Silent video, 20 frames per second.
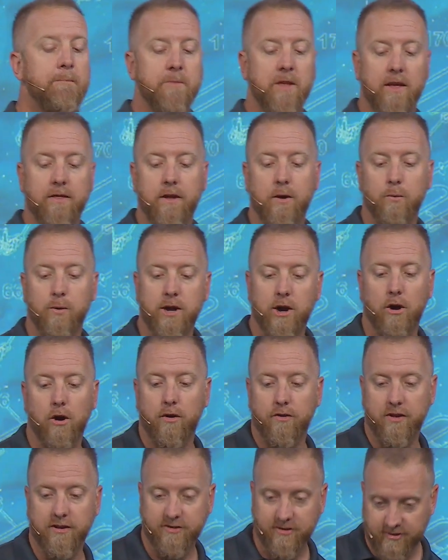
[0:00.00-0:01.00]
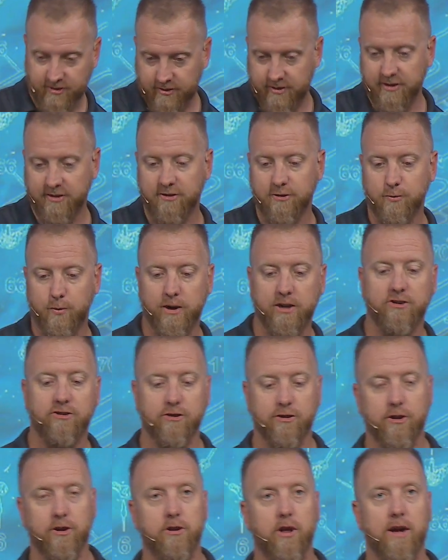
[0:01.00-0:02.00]
And then this is what it
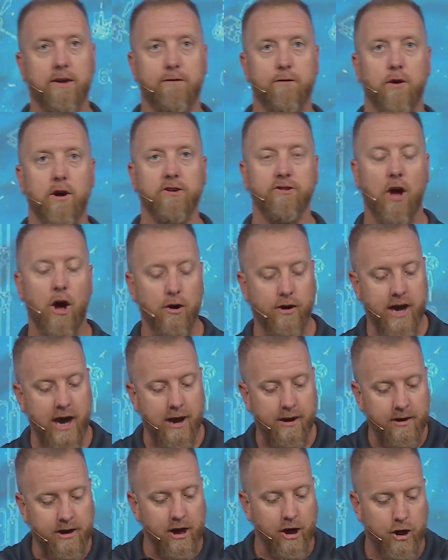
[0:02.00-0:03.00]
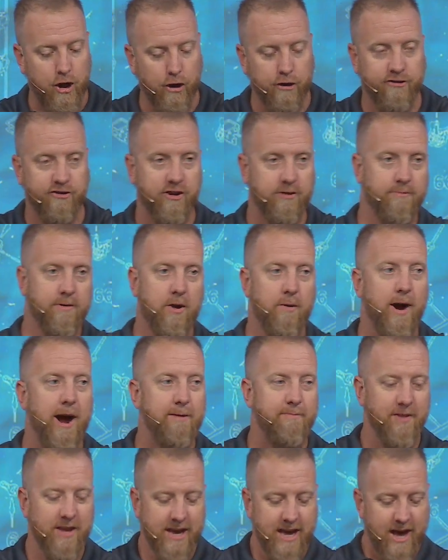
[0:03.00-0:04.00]
should look like for us. Okay, conclusion, all
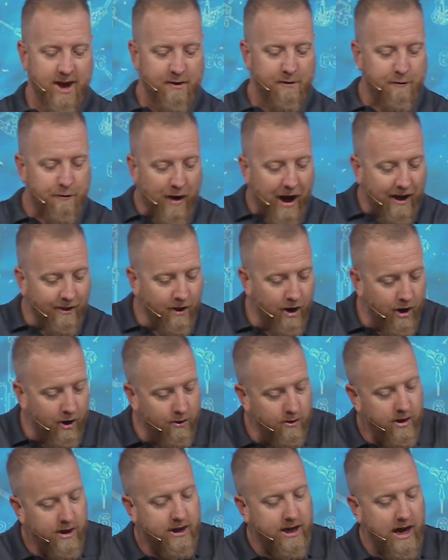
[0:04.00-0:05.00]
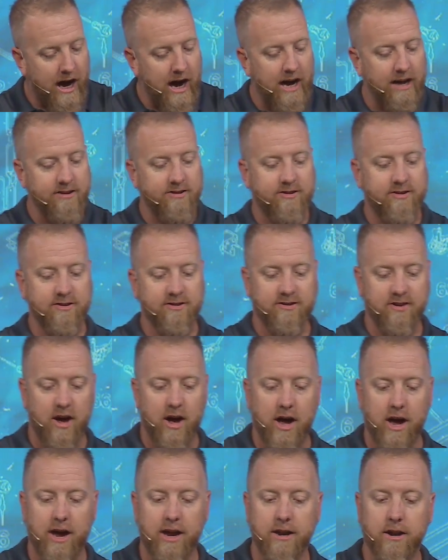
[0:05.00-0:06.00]
right? Follow God's
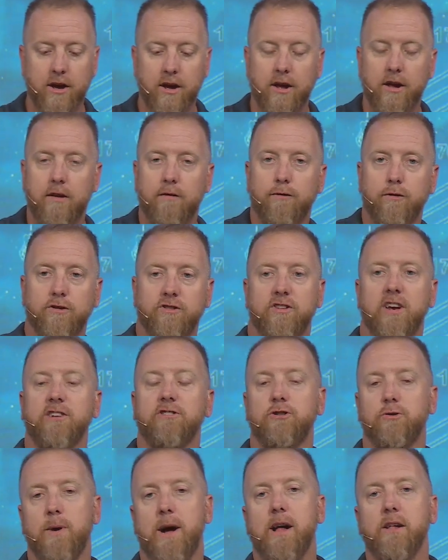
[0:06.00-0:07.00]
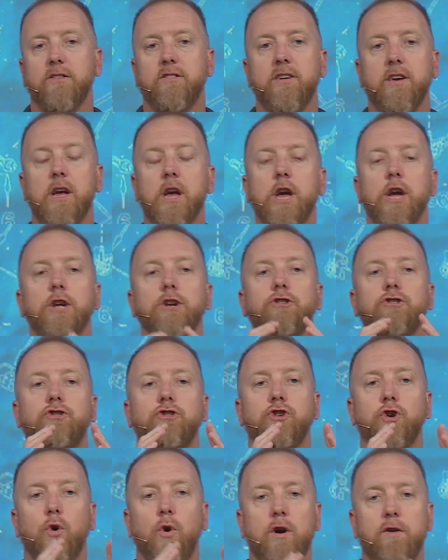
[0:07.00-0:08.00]
design for sexuality.
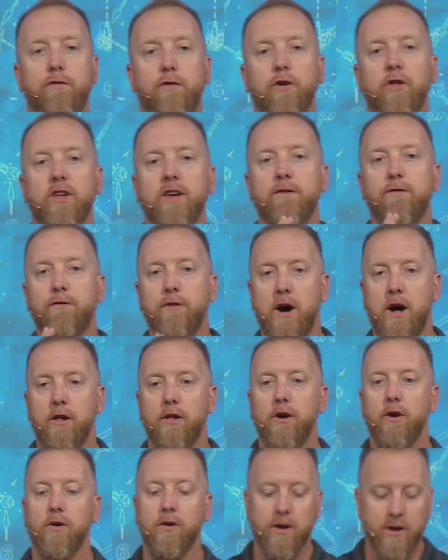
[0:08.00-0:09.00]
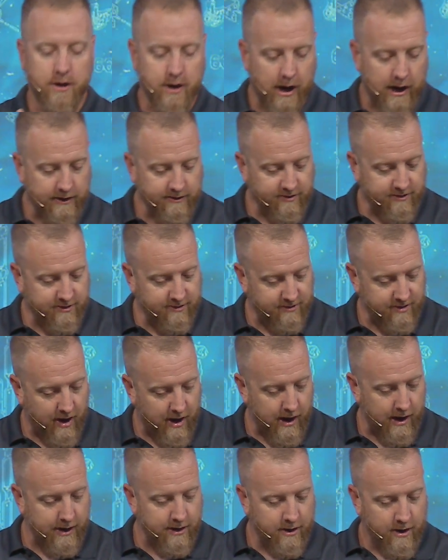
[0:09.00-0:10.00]
Joyfully follow God's
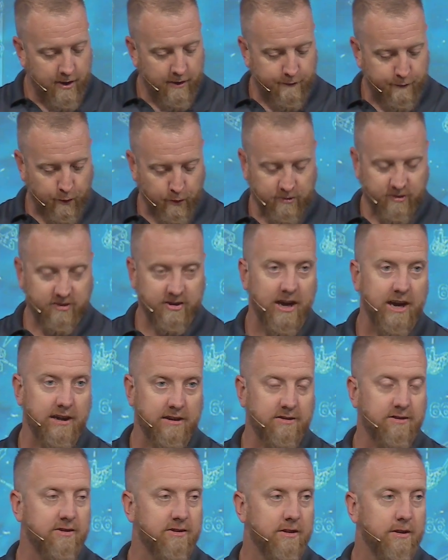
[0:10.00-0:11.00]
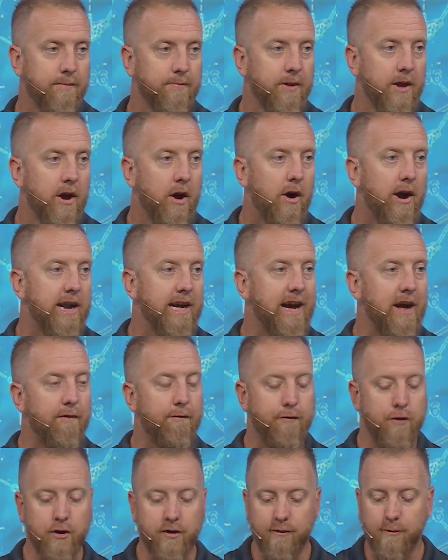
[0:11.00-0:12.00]
design for sex. All right, I got a
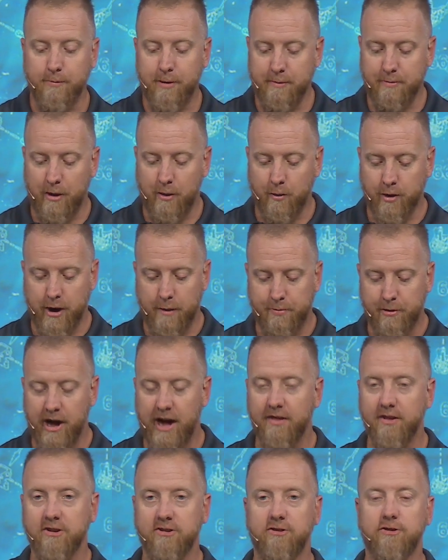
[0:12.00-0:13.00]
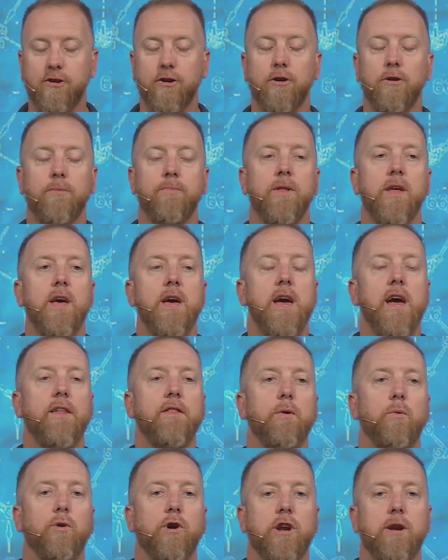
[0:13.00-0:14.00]
few different people I want to apply this to, and
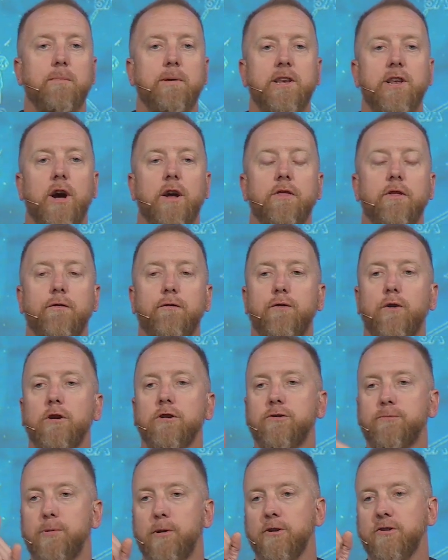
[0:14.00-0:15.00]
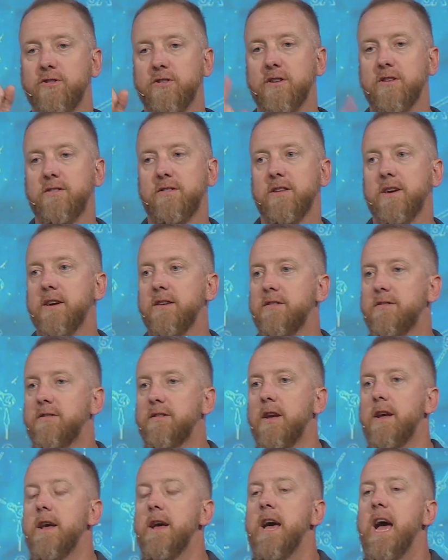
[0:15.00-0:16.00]
then we're going to be done. The first person is this.
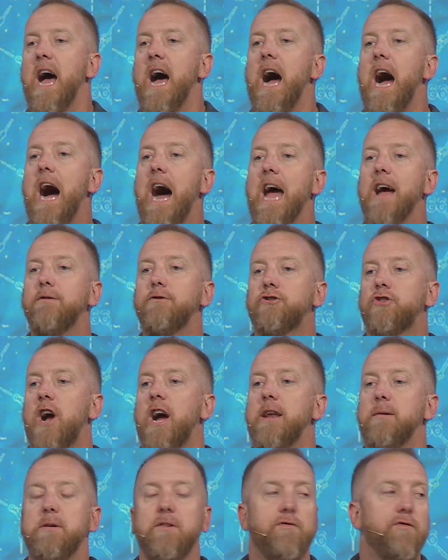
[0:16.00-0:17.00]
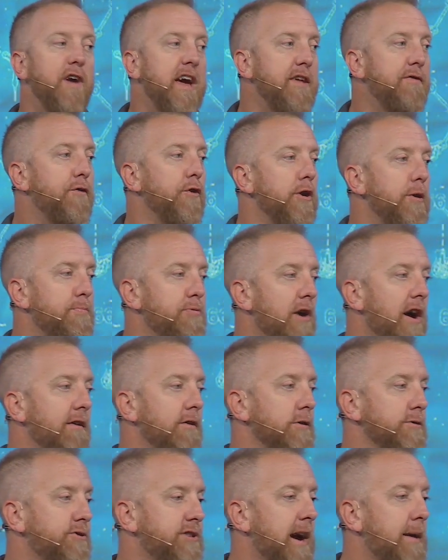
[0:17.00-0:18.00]
I have tried to be faithful to
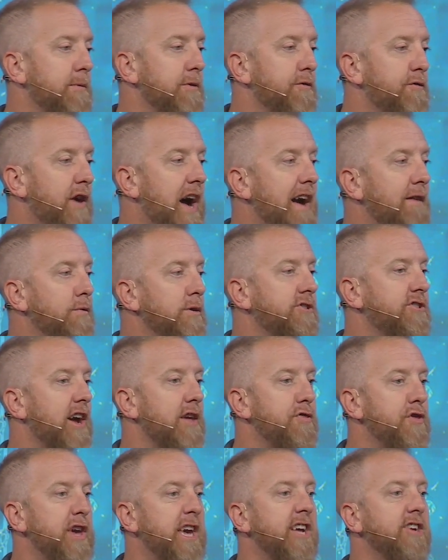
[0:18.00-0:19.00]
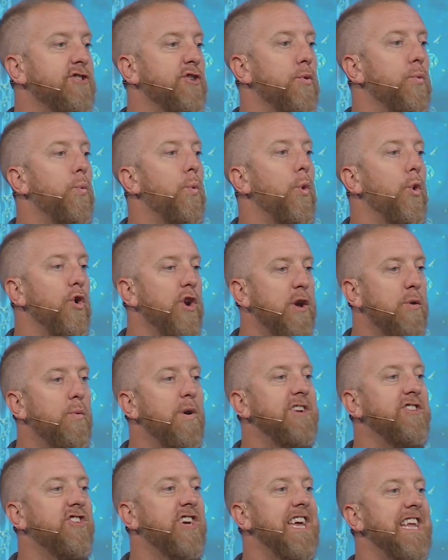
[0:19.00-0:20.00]
Proverbs chapter 5, which I think is a warning,
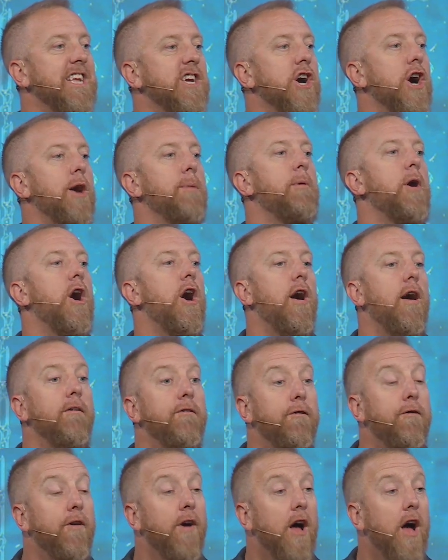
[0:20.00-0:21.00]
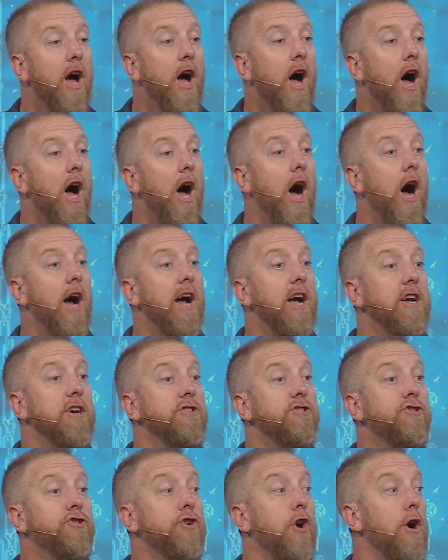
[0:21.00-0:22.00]
which can come off
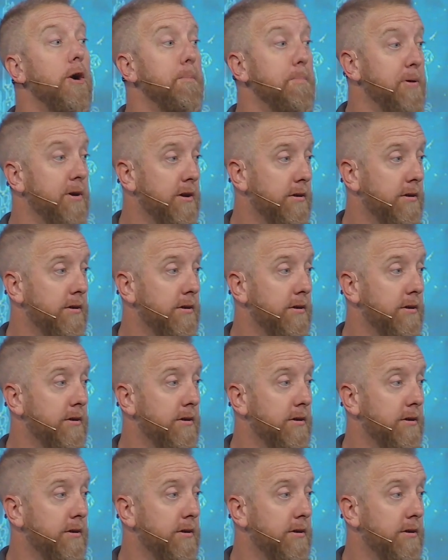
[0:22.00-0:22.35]
sharp.